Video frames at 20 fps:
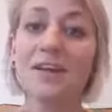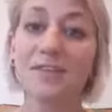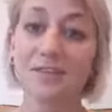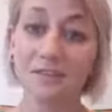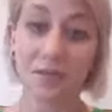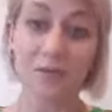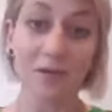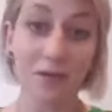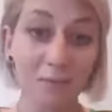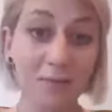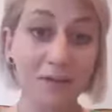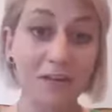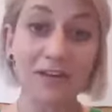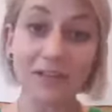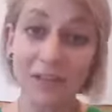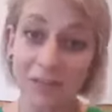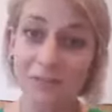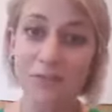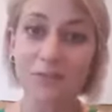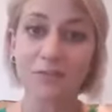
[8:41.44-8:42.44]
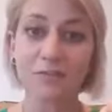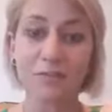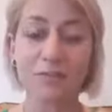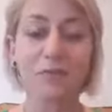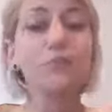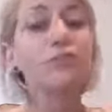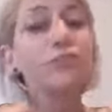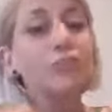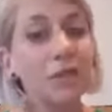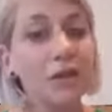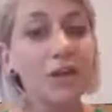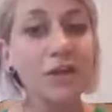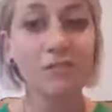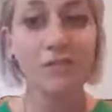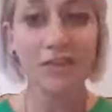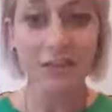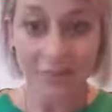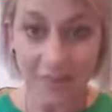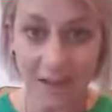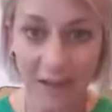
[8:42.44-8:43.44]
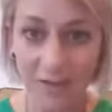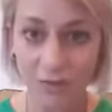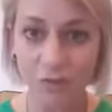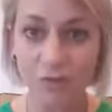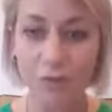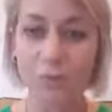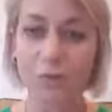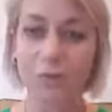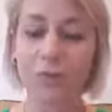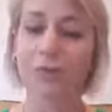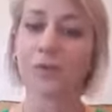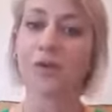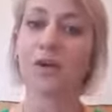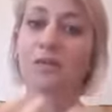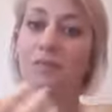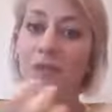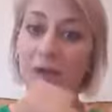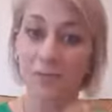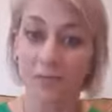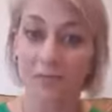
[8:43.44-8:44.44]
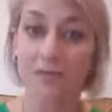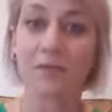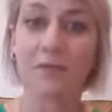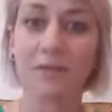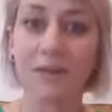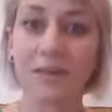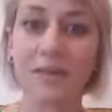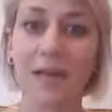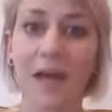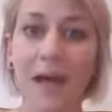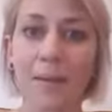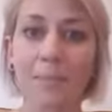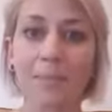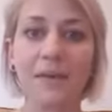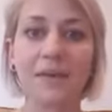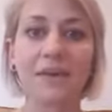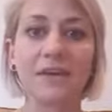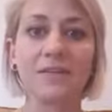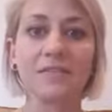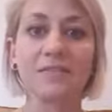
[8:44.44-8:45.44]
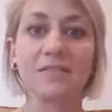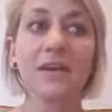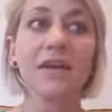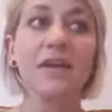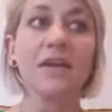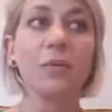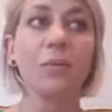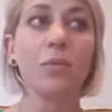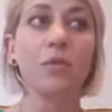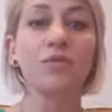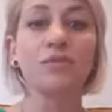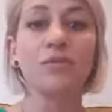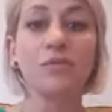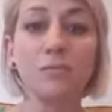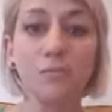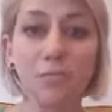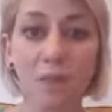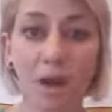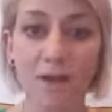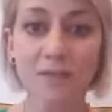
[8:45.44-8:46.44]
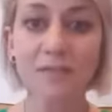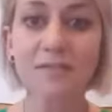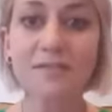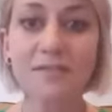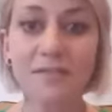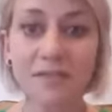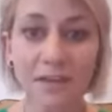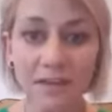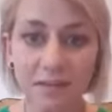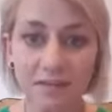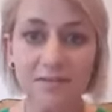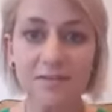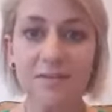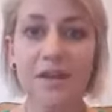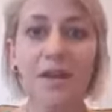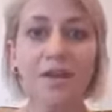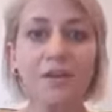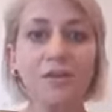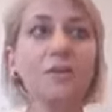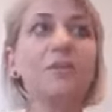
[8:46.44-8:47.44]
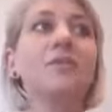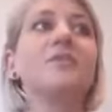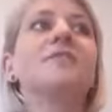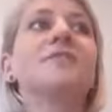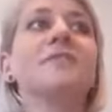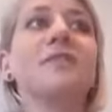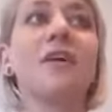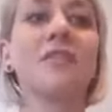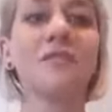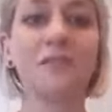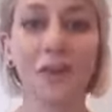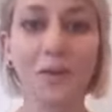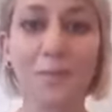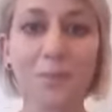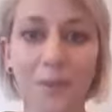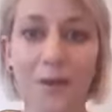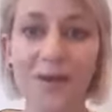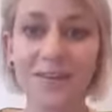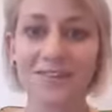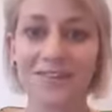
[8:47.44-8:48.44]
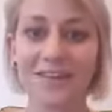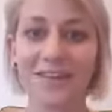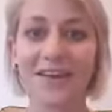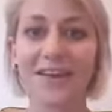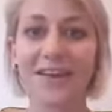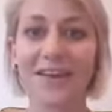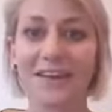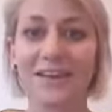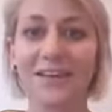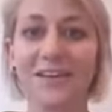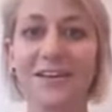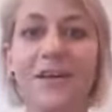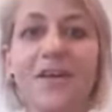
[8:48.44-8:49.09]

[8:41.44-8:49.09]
So I'm going to give you something really, really tangible around doing that, because once you master this, you can start vibrating in